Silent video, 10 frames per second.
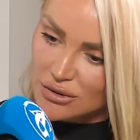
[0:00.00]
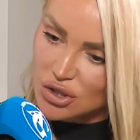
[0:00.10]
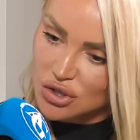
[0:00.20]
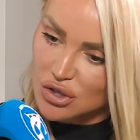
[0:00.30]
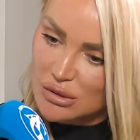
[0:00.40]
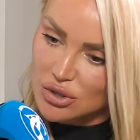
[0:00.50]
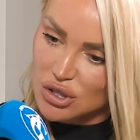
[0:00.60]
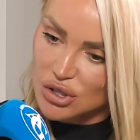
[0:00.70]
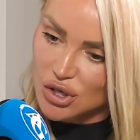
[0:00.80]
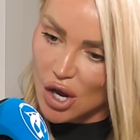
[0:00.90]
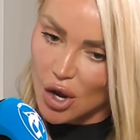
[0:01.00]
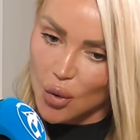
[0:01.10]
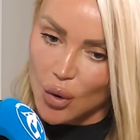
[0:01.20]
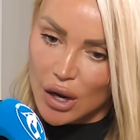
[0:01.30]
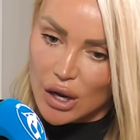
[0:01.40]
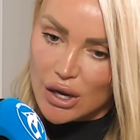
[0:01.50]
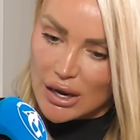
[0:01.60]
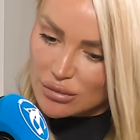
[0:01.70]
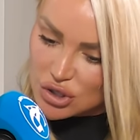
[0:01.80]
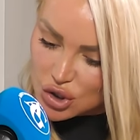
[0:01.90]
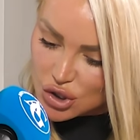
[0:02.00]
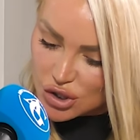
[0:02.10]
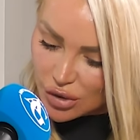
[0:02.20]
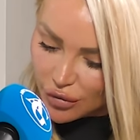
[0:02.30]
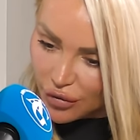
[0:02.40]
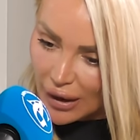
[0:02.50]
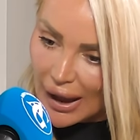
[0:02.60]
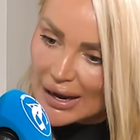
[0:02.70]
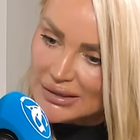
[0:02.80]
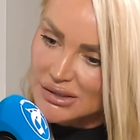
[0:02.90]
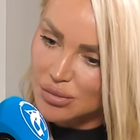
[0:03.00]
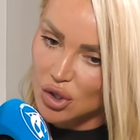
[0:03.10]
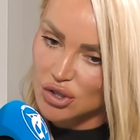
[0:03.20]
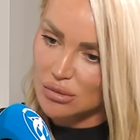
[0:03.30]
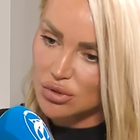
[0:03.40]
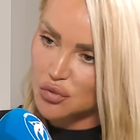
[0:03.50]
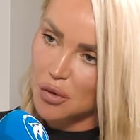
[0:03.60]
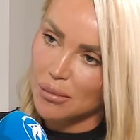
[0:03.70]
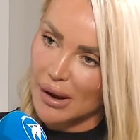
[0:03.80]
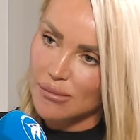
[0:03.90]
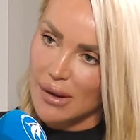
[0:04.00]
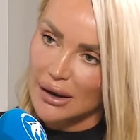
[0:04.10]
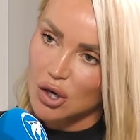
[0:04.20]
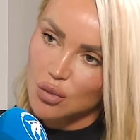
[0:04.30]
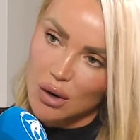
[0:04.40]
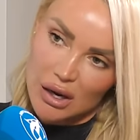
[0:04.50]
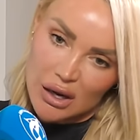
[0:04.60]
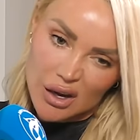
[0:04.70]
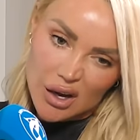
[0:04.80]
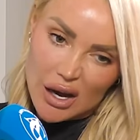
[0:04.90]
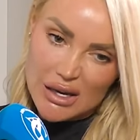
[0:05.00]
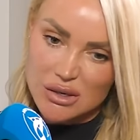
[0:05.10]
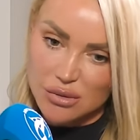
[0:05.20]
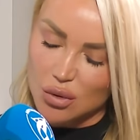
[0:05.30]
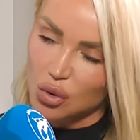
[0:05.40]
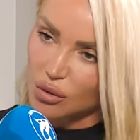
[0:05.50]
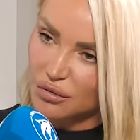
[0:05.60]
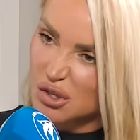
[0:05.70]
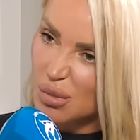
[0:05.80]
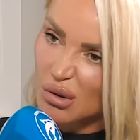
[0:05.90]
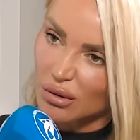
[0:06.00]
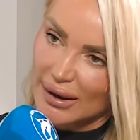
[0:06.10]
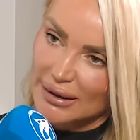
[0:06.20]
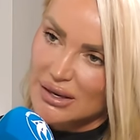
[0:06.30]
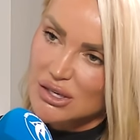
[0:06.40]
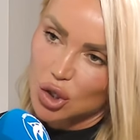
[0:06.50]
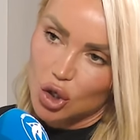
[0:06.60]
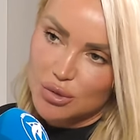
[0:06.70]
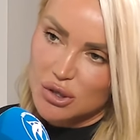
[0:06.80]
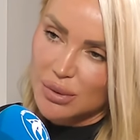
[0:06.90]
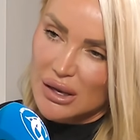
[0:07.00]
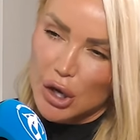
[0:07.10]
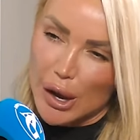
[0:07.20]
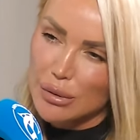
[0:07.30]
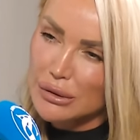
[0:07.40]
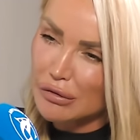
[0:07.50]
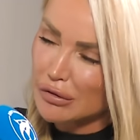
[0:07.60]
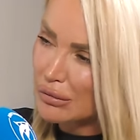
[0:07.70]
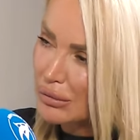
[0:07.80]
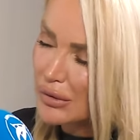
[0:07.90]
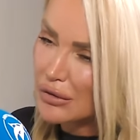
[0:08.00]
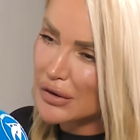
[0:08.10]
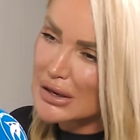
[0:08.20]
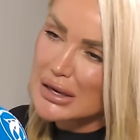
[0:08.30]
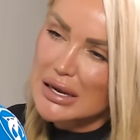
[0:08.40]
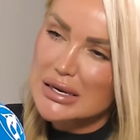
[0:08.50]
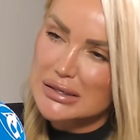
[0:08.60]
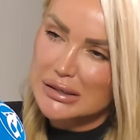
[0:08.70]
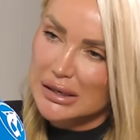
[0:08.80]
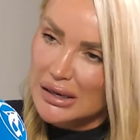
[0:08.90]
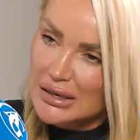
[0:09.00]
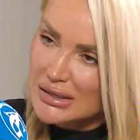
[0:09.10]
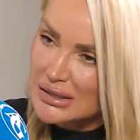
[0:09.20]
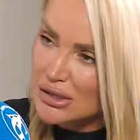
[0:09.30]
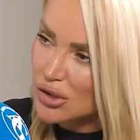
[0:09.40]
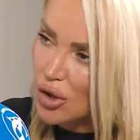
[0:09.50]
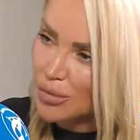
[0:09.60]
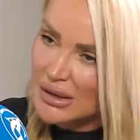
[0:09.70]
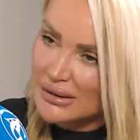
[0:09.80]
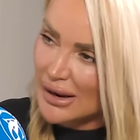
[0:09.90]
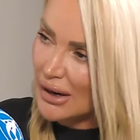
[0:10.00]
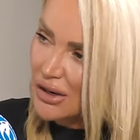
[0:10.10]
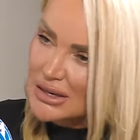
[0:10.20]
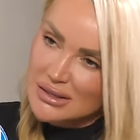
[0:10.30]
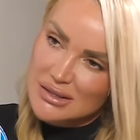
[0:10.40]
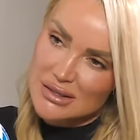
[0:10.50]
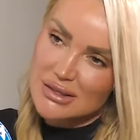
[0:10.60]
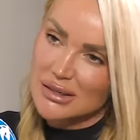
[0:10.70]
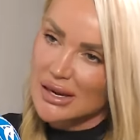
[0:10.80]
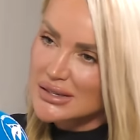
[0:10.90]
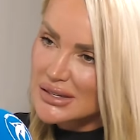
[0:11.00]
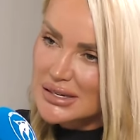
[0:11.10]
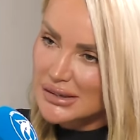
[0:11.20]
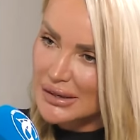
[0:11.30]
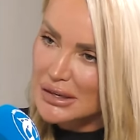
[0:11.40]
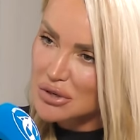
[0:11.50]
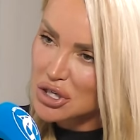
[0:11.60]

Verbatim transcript: industry was so, it was just so flat because it was run by men who were, I don't know, comfortable. Like these clubs have been going for years and years. They did not been decorated since the 80s. Like they were